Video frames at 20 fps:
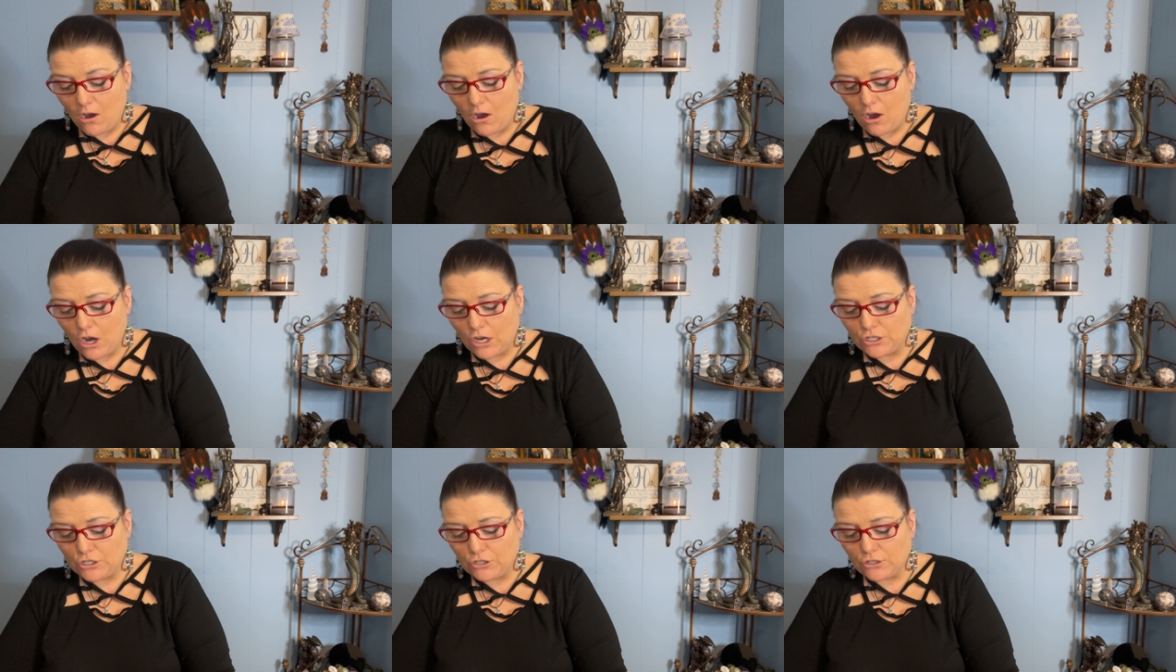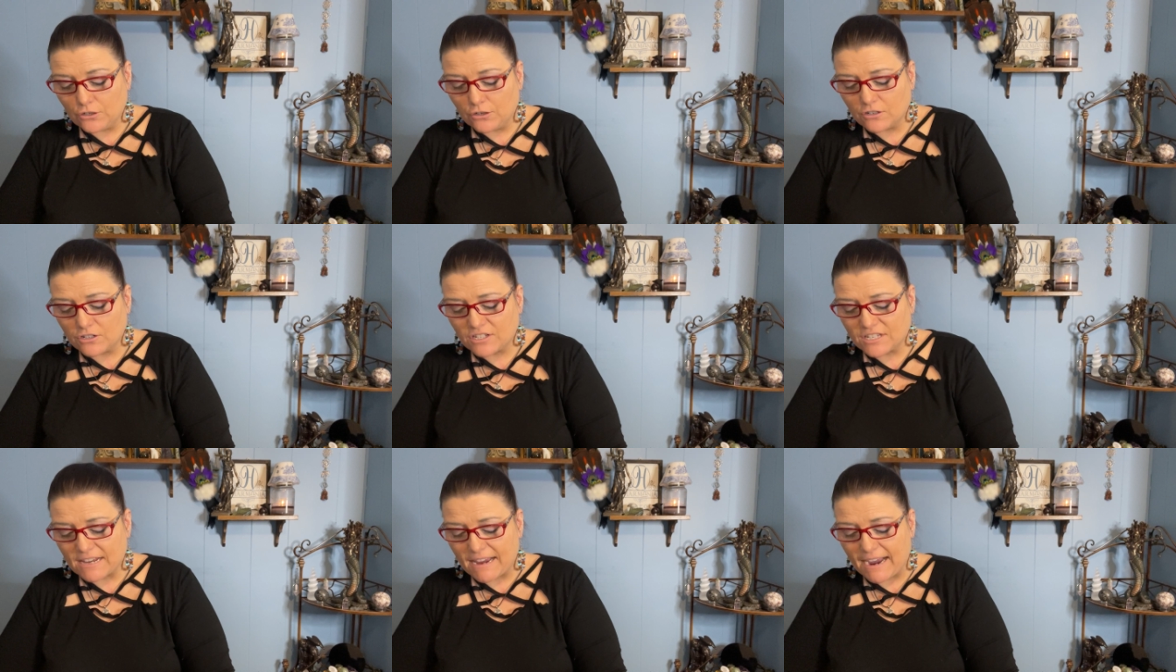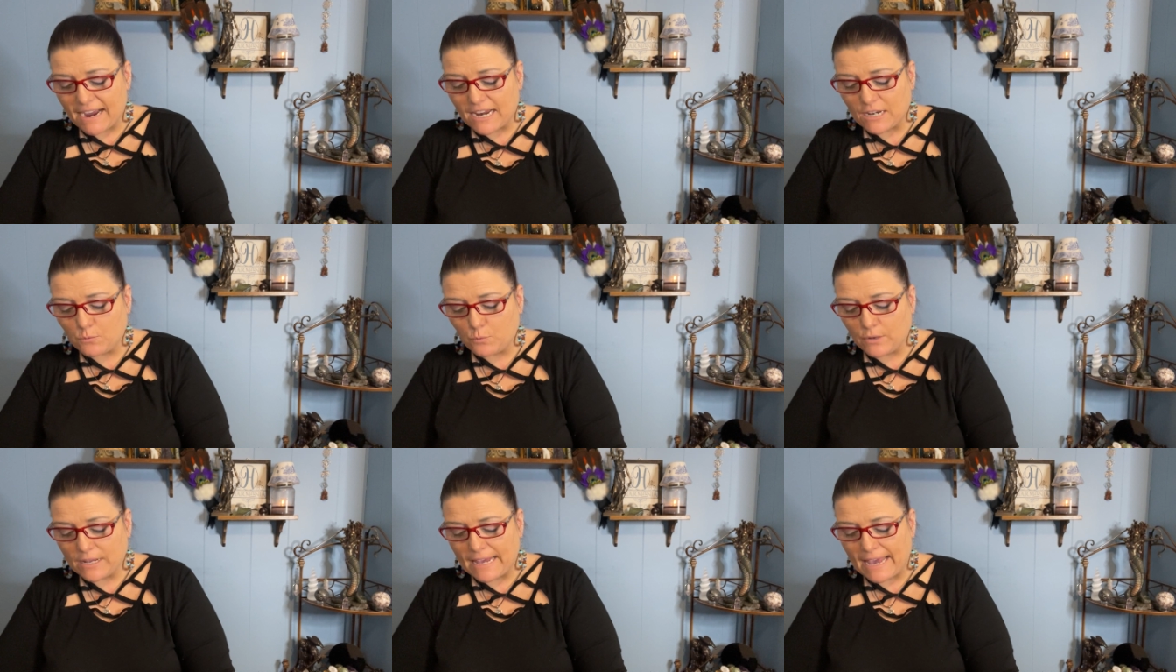On your
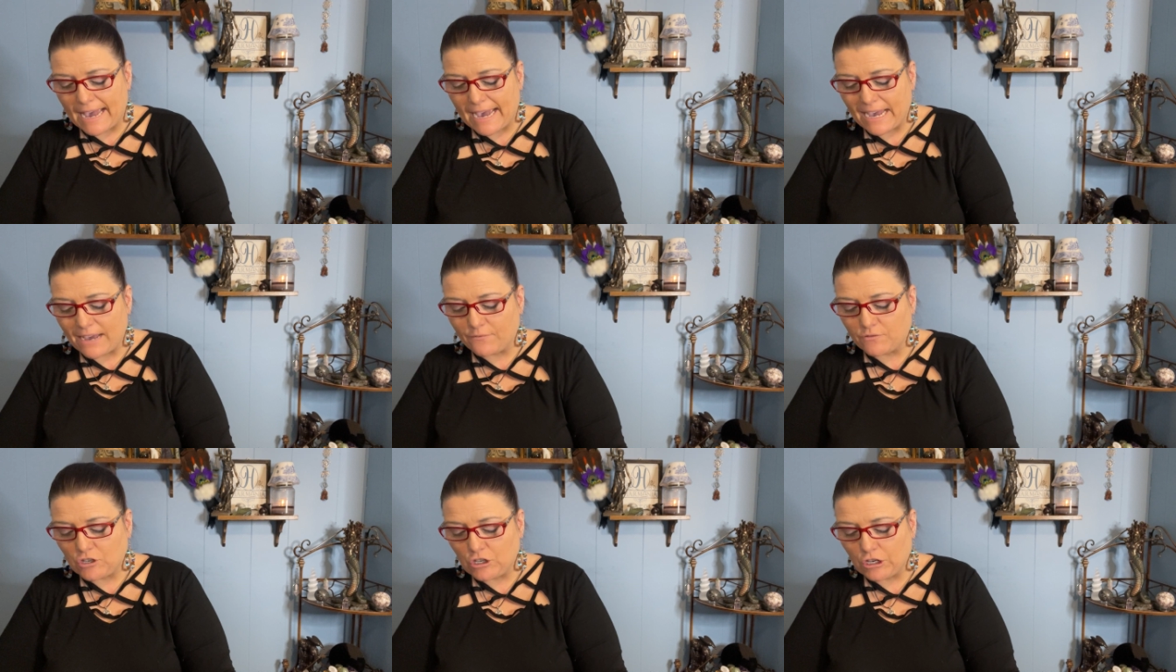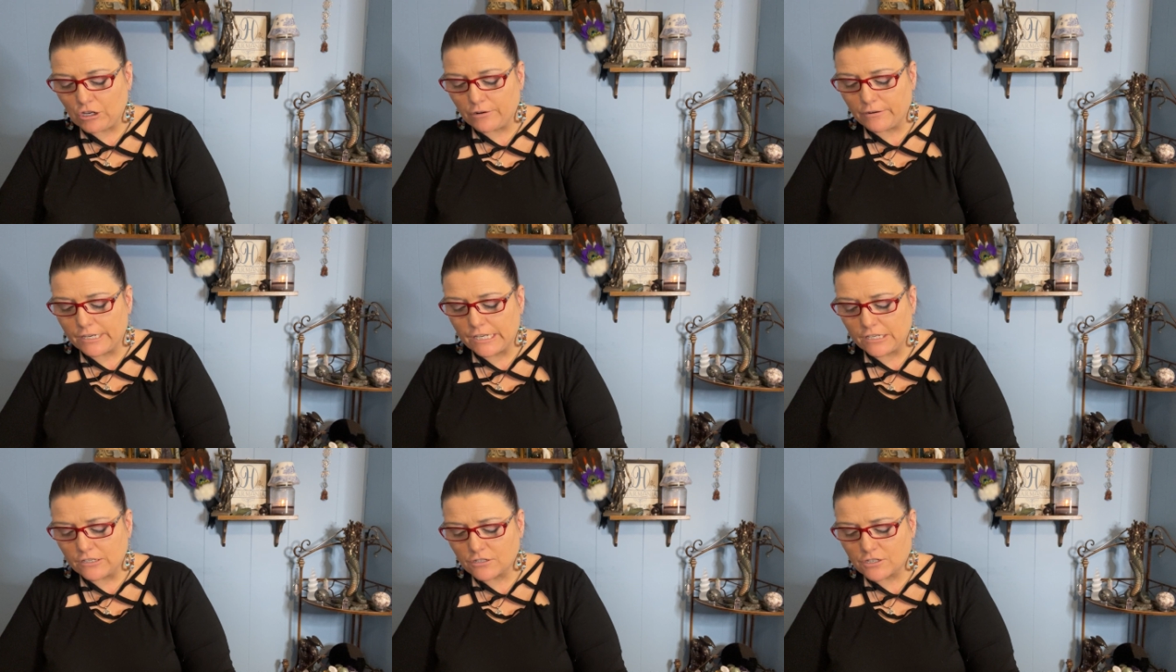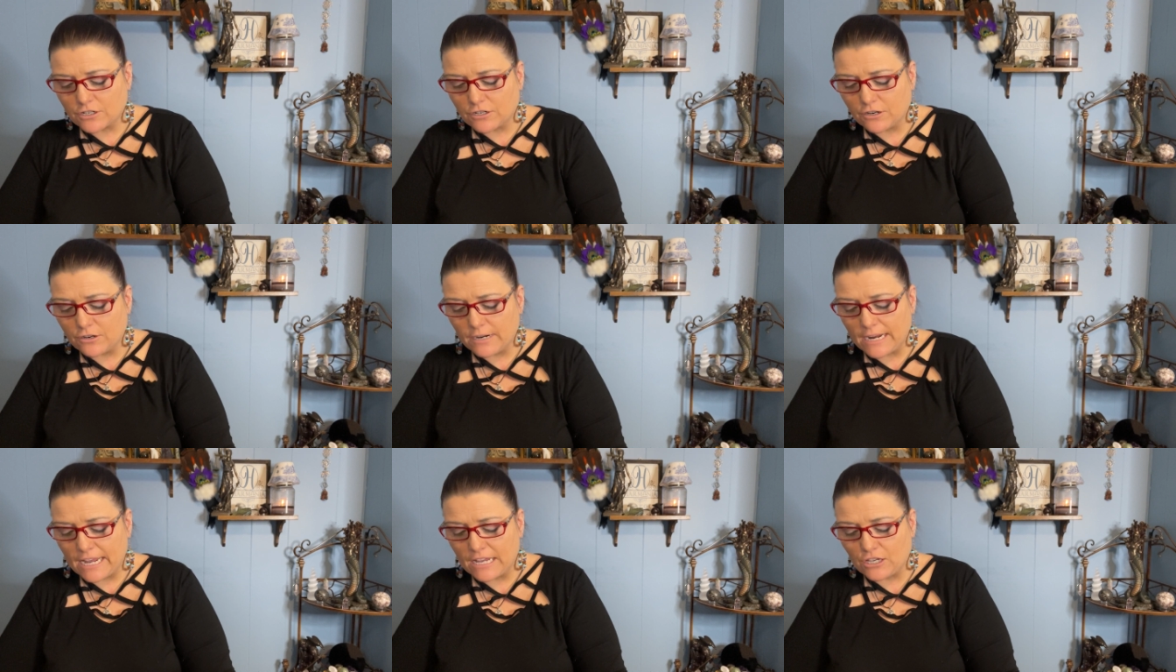side, we have
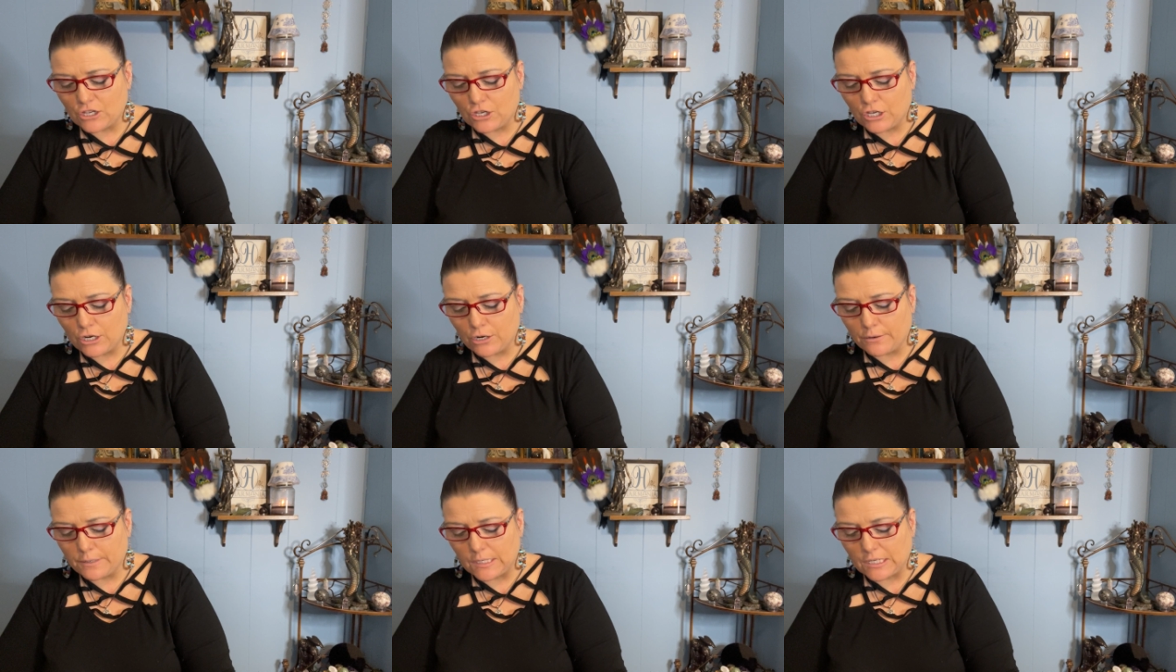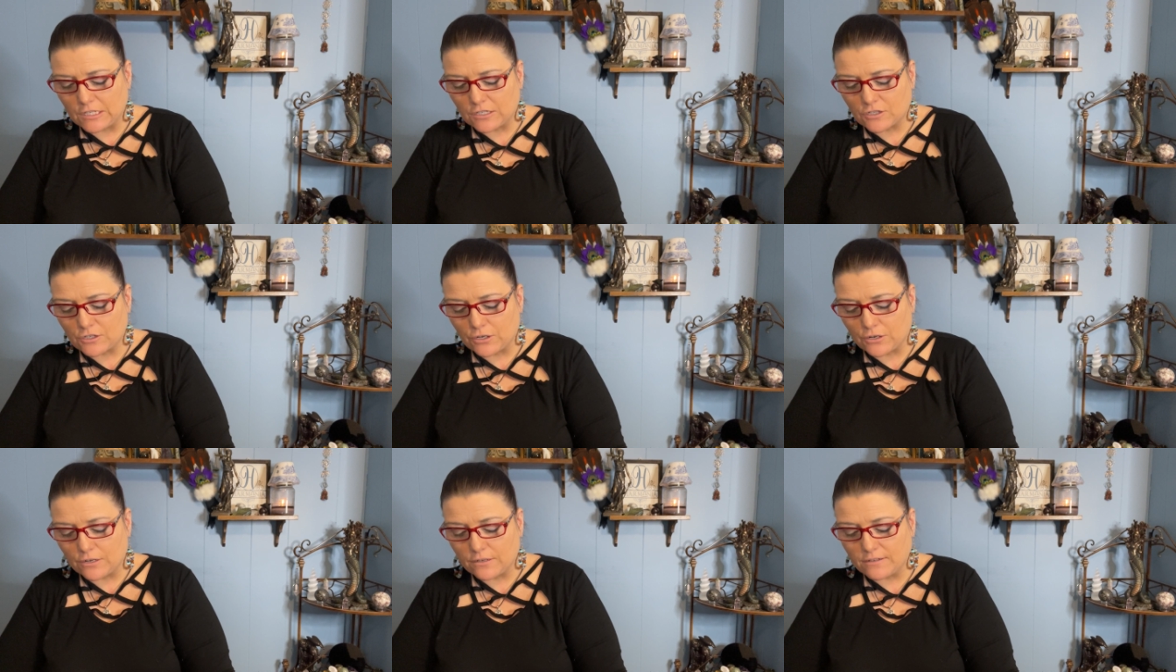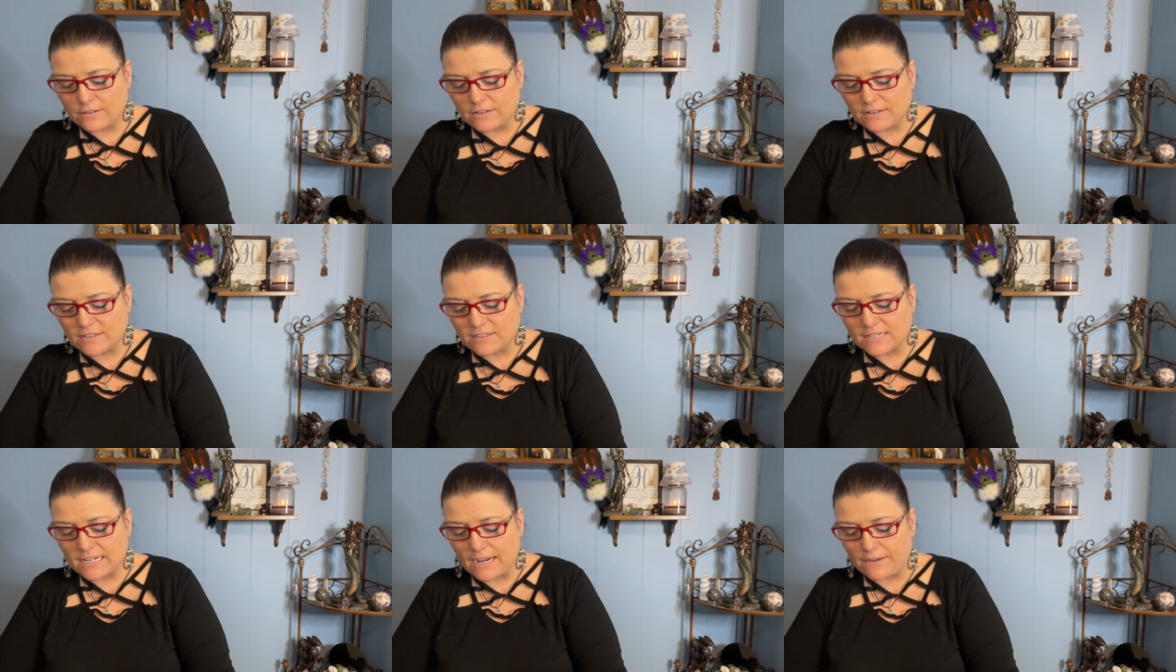curiouser and curiouser,
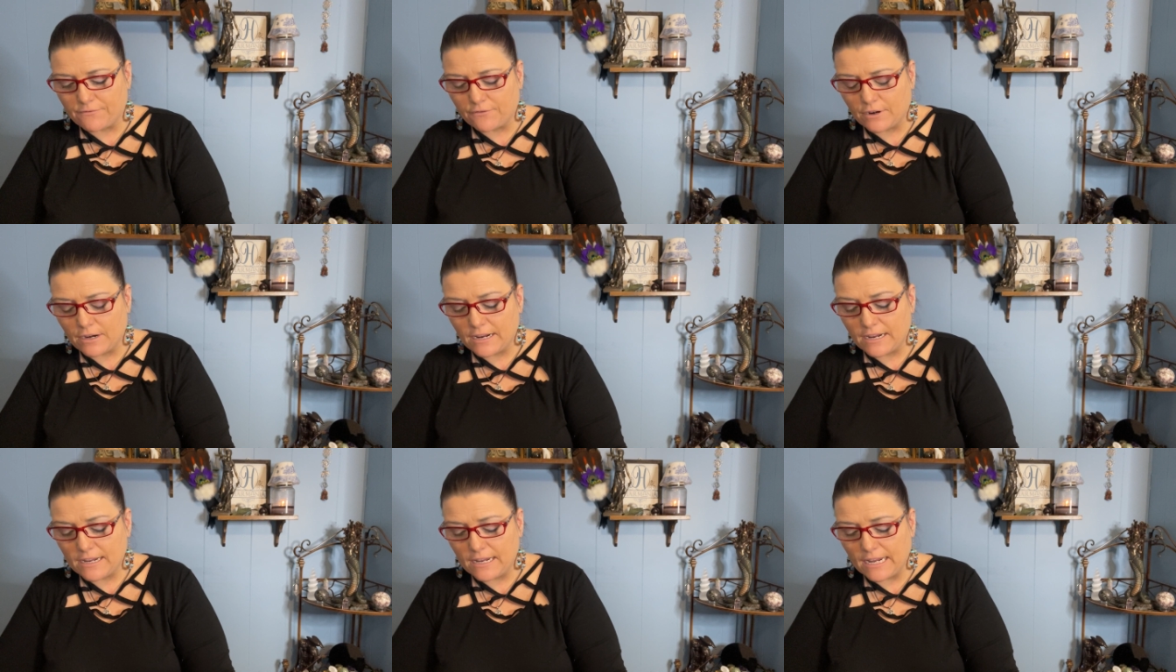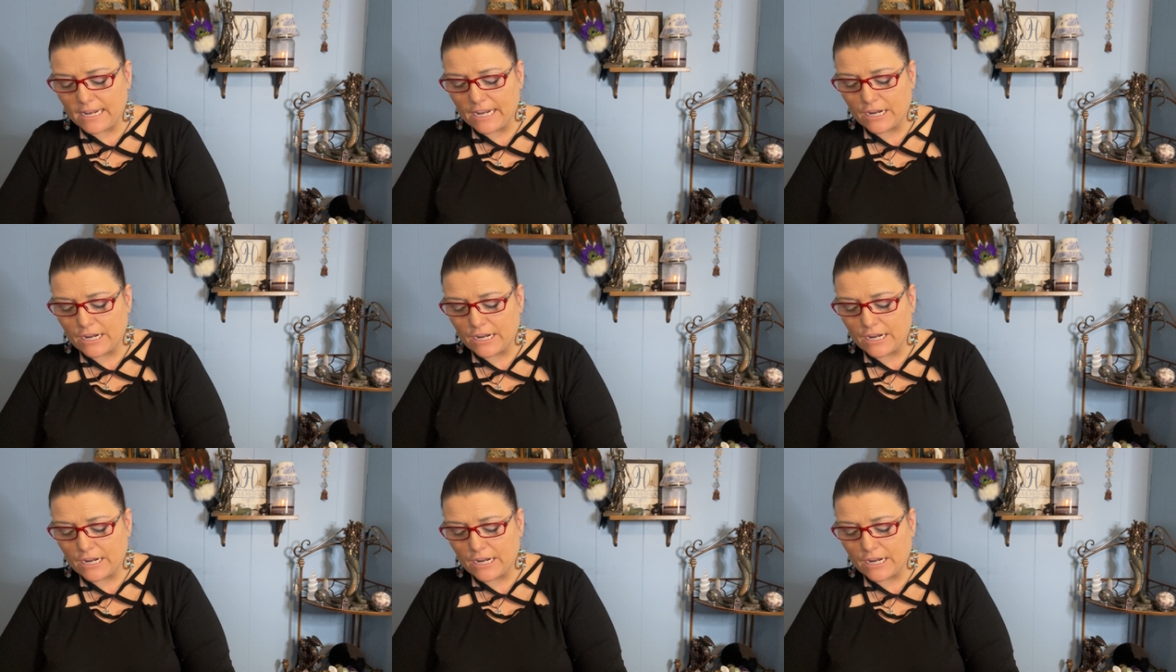discovery,